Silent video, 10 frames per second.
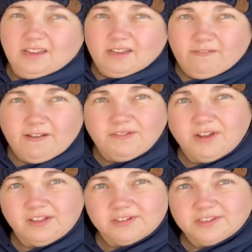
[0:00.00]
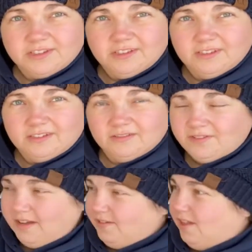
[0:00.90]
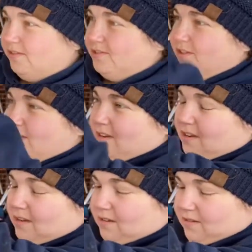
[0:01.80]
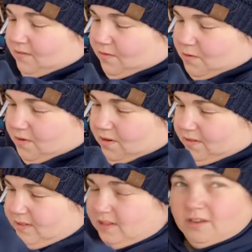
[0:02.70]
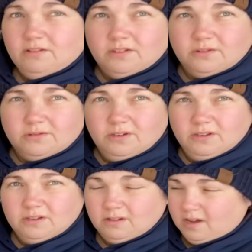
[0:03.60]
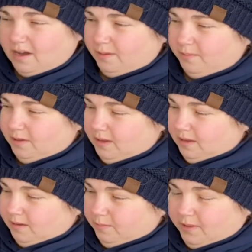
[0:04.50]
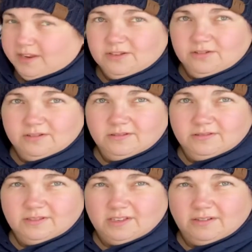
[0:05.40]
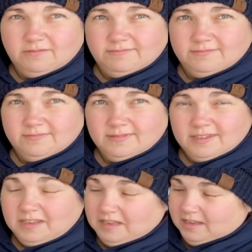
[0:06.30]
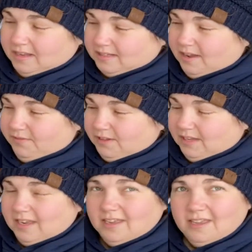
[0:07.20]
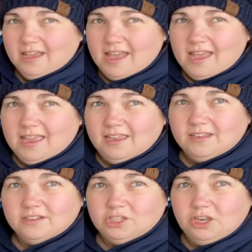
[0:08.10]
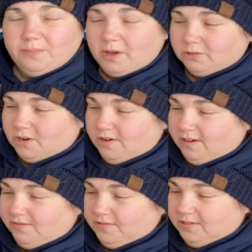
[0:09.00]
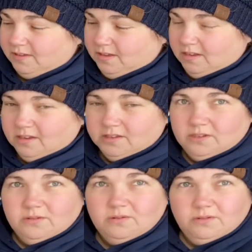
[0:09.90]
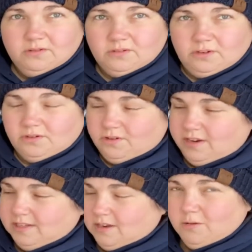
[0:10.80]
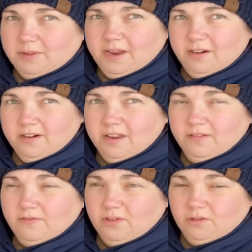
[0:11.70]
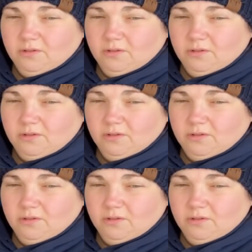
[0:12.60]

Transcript: $5. $5 for this cute little planter. So definitely a cheap alternative to your green stalk planter if you